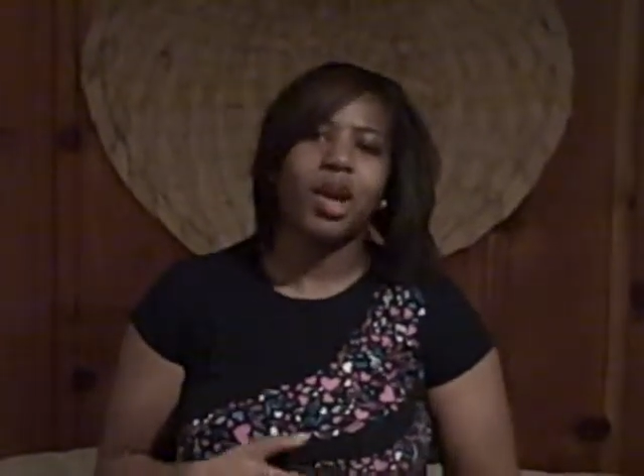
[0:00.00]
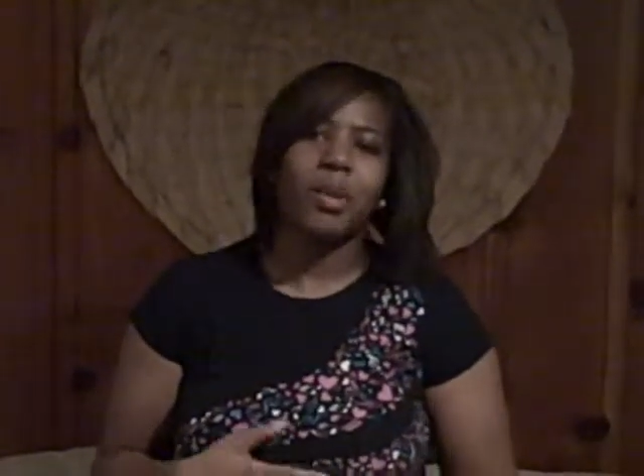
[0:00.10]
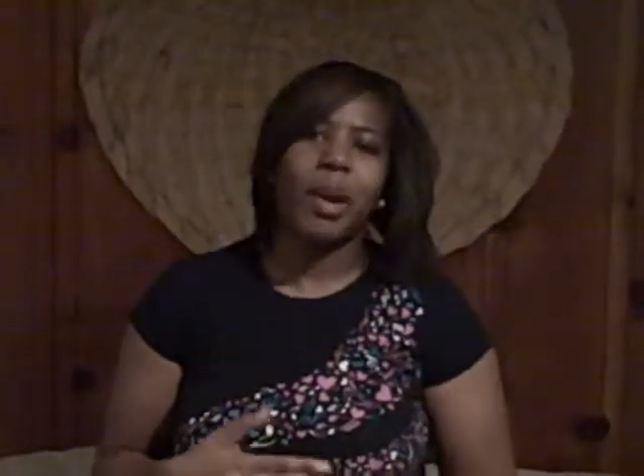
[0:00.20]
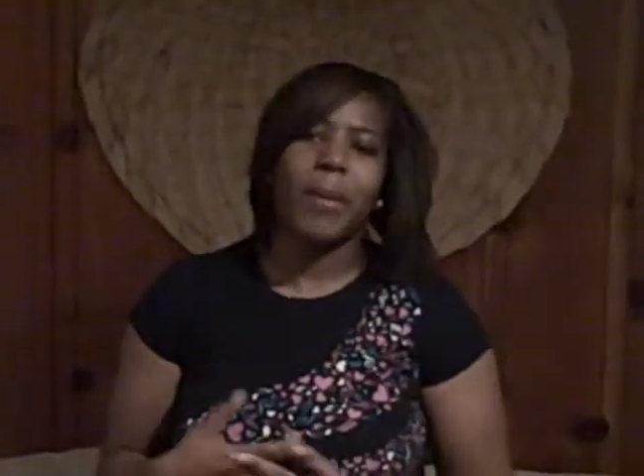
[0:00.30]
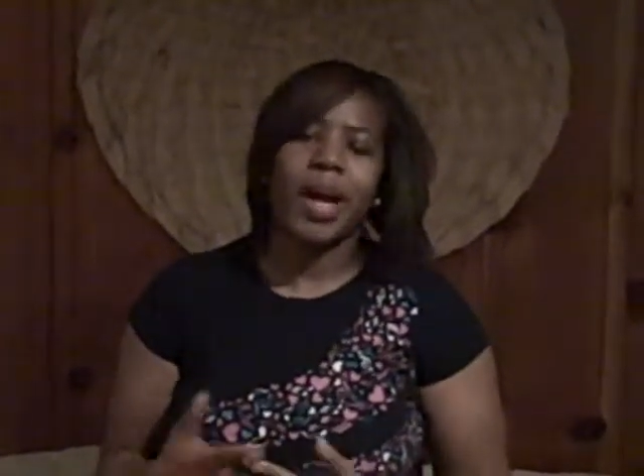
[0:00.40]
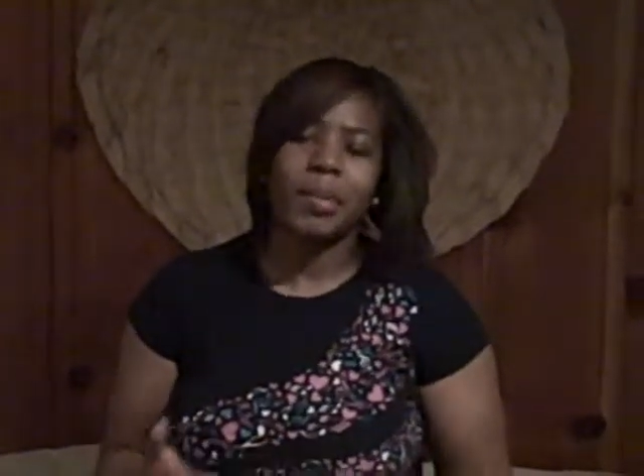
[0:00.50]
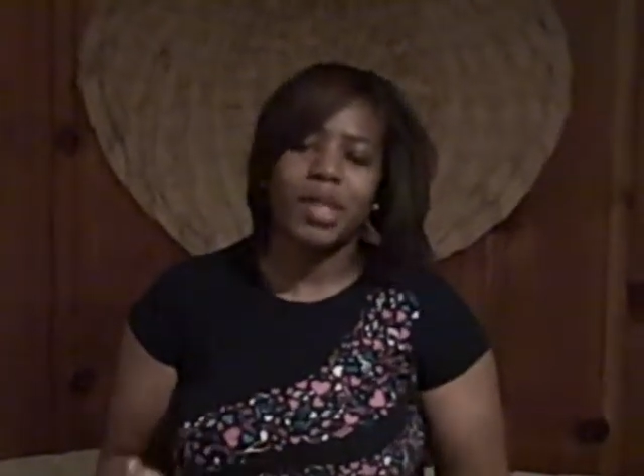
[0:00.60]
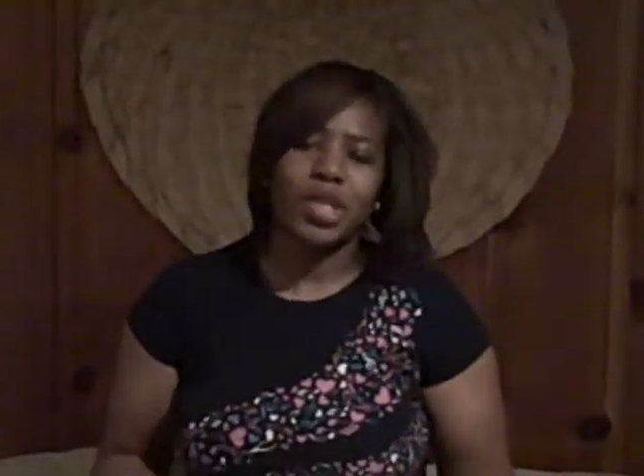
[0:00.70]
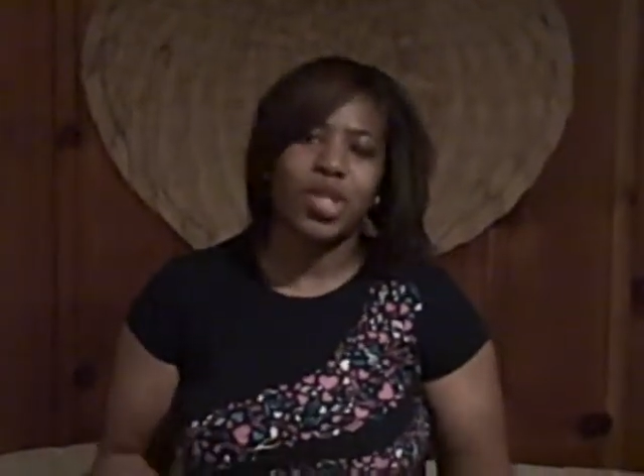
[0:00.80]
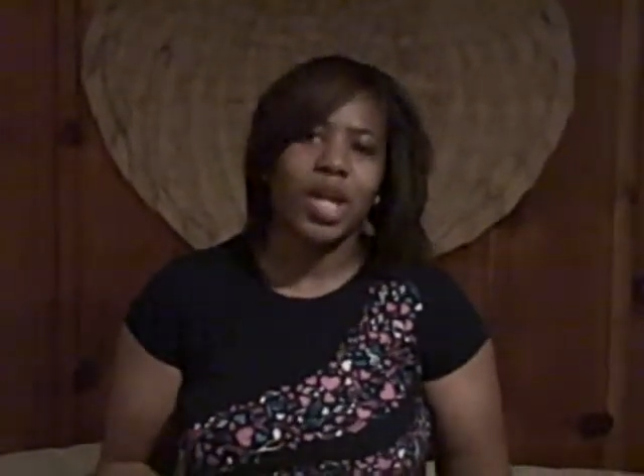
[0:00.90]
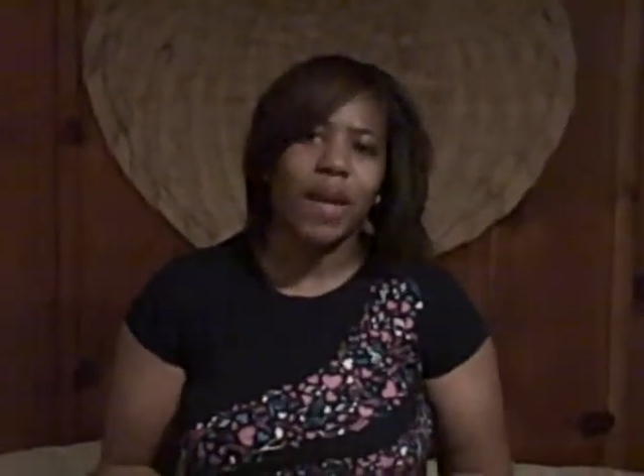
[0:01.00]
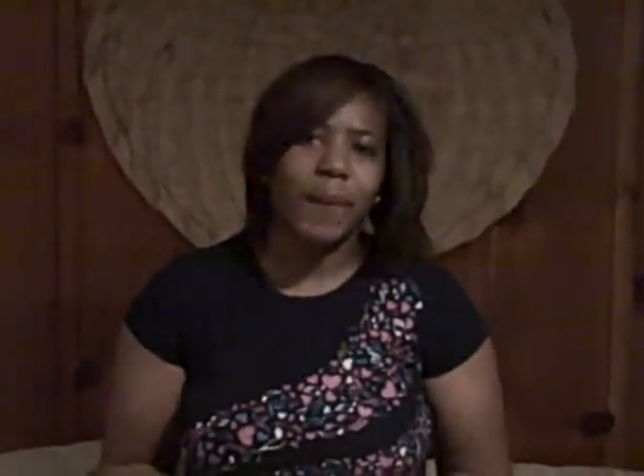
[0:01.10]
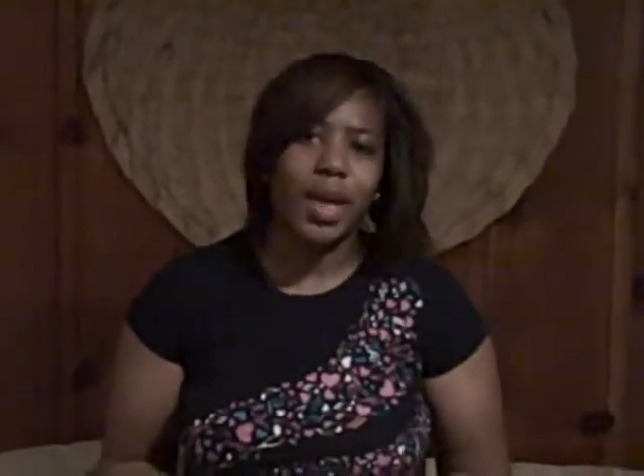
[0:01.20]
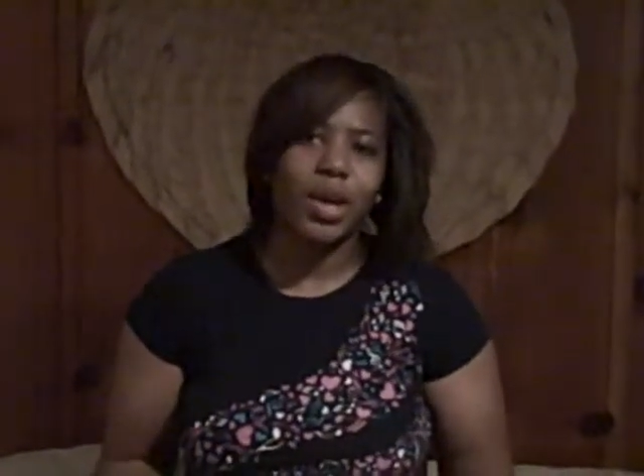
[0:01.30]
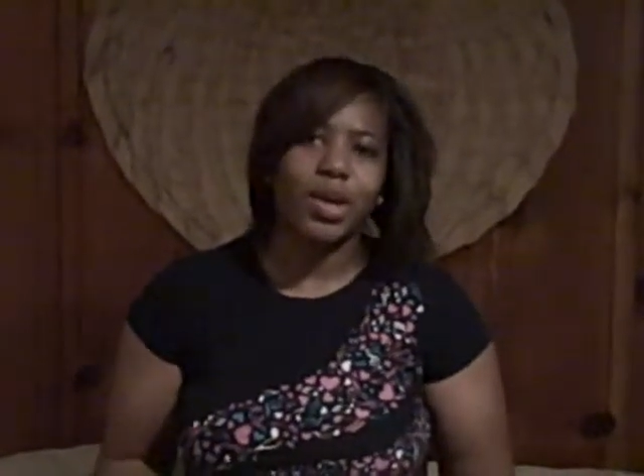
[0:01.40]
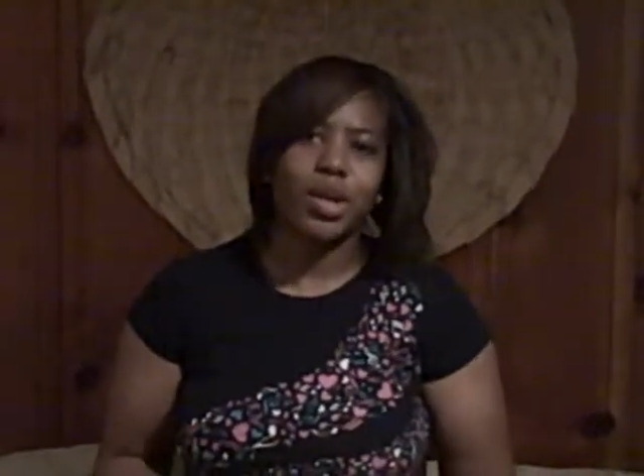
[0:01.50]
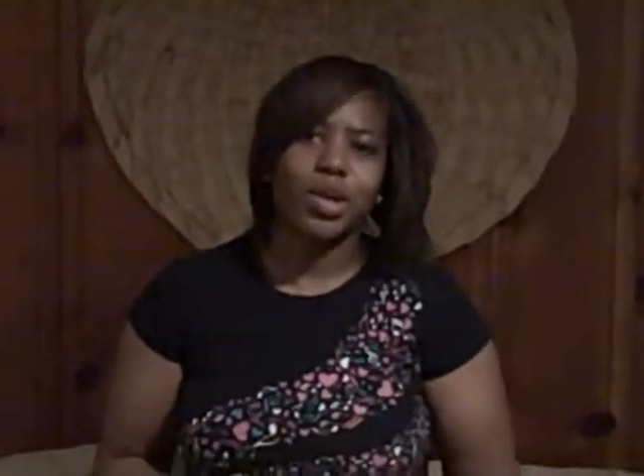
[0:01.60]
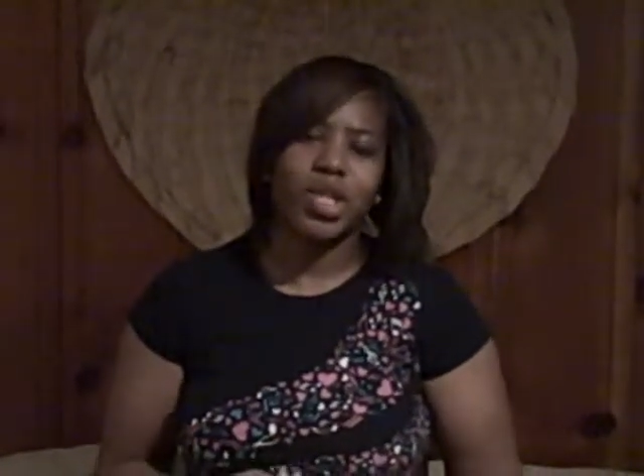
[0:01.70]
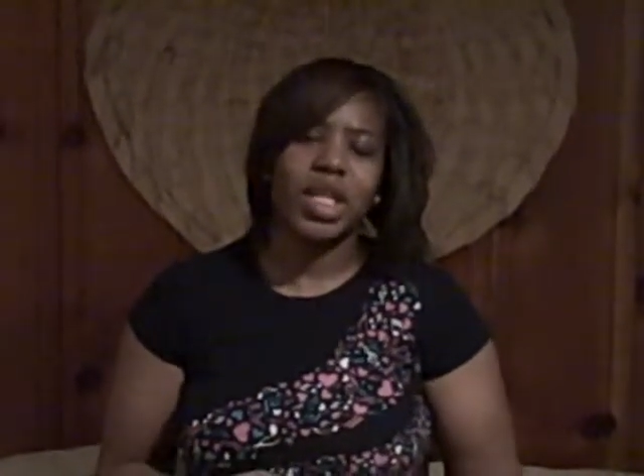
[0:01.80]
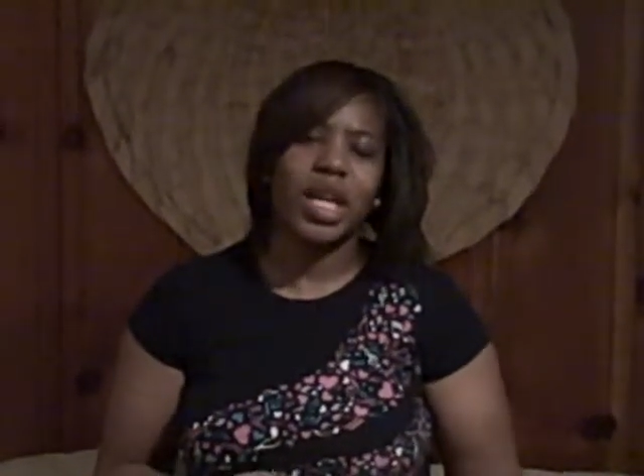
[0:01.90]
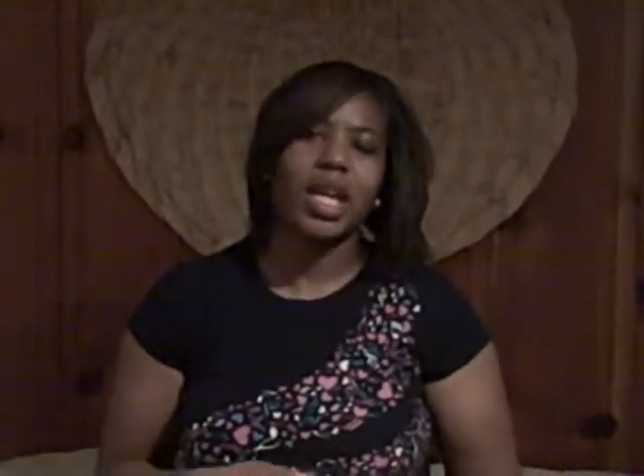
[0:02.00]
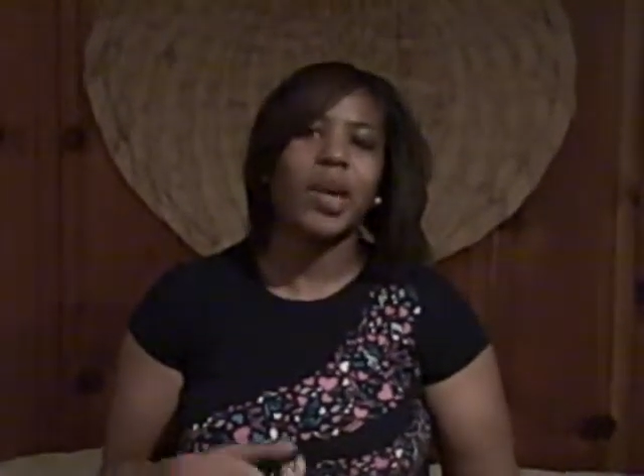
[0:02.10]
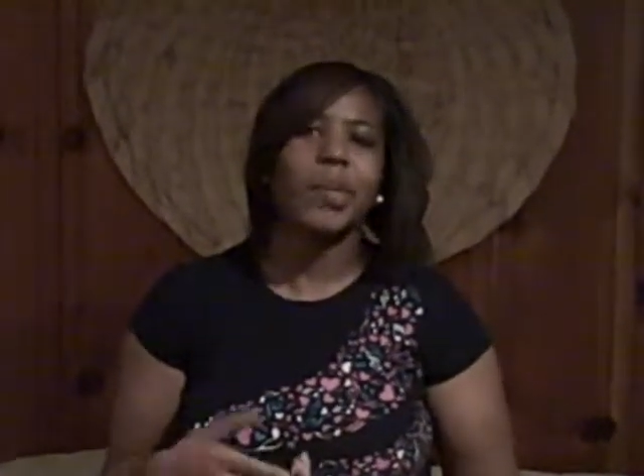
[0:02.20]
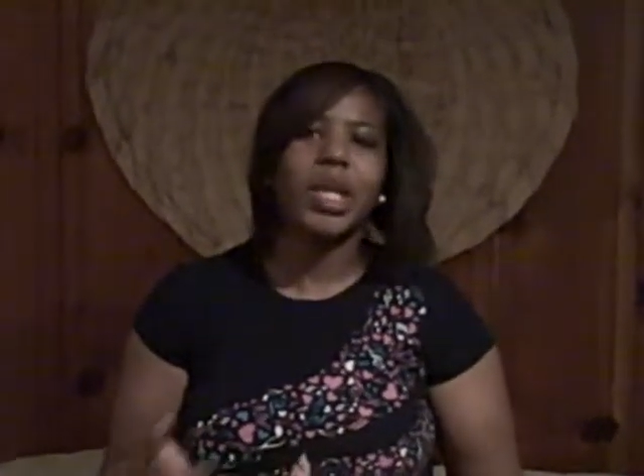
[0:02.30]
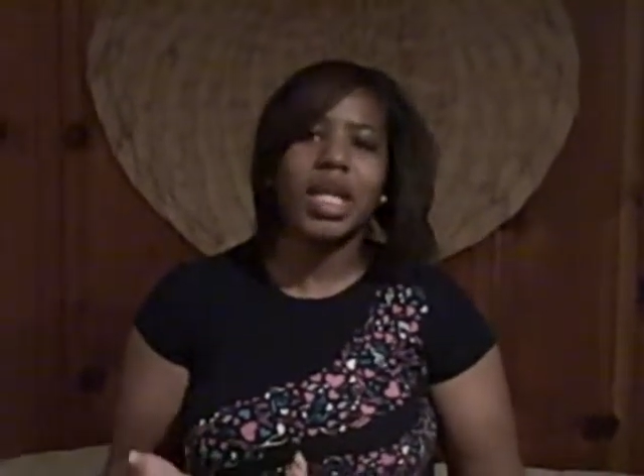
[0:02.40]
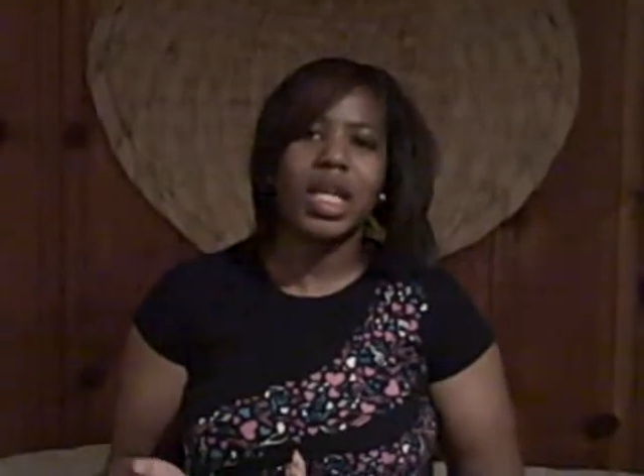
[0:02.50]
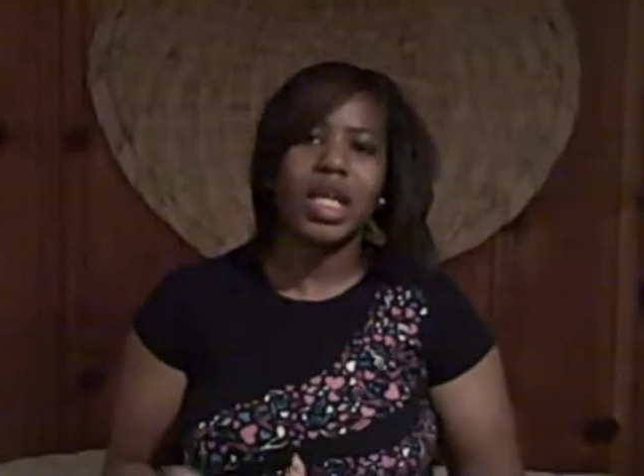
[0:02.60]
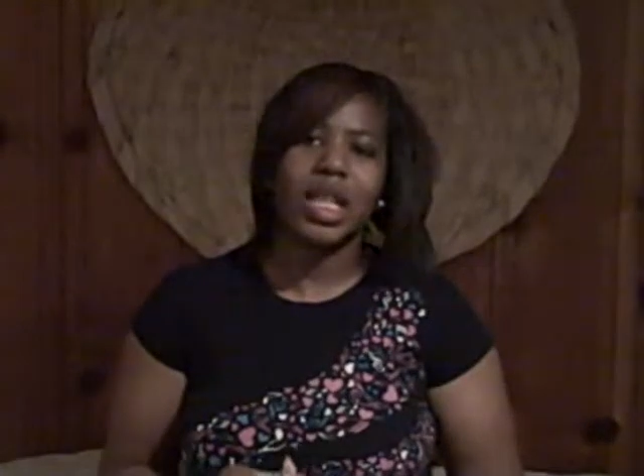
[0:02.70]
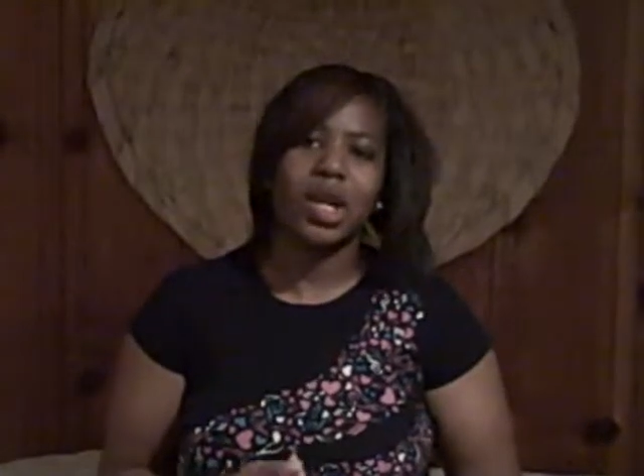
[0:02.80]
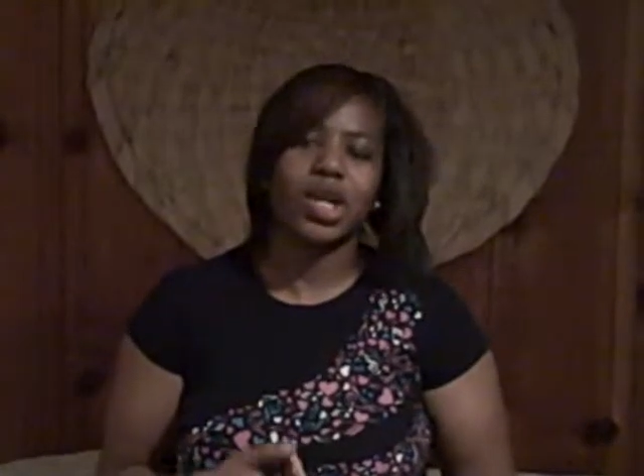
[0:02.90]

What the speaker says: oh, my mom is a dropout, she can't complete anything,